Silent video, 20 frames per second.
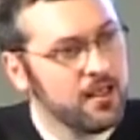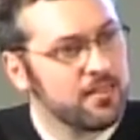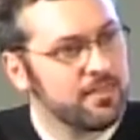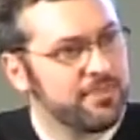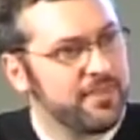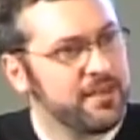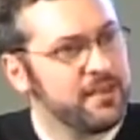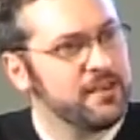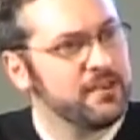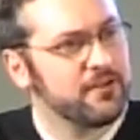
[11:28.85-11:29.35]

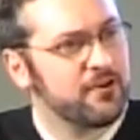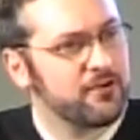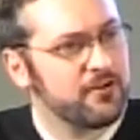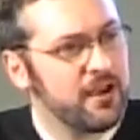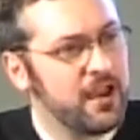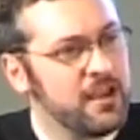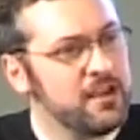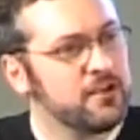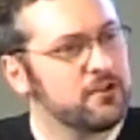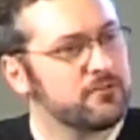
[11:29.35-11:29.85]
They are
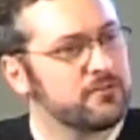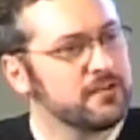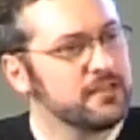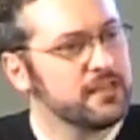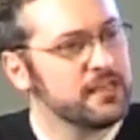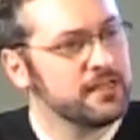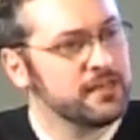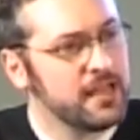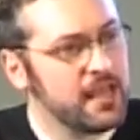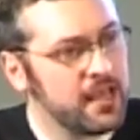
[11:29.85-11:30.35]
angry
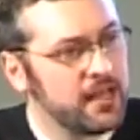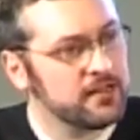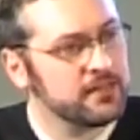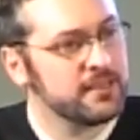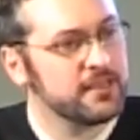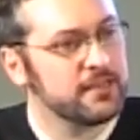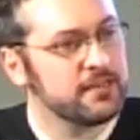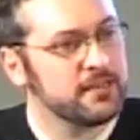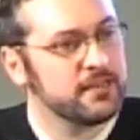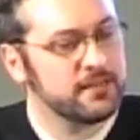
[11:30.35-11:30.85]
and
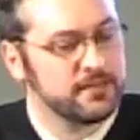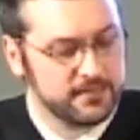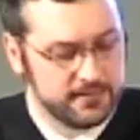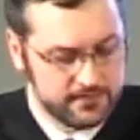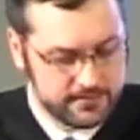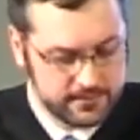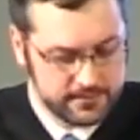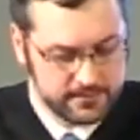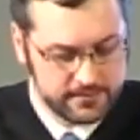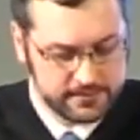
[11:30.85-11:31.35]

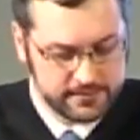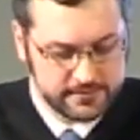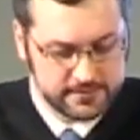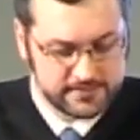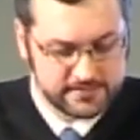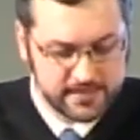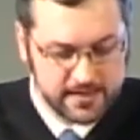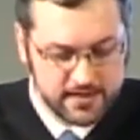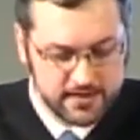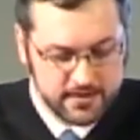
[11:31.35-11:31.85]
alienated, he
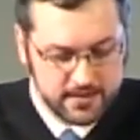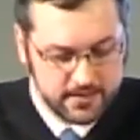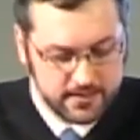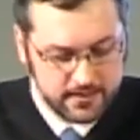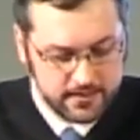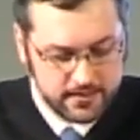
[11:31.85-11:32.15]
said,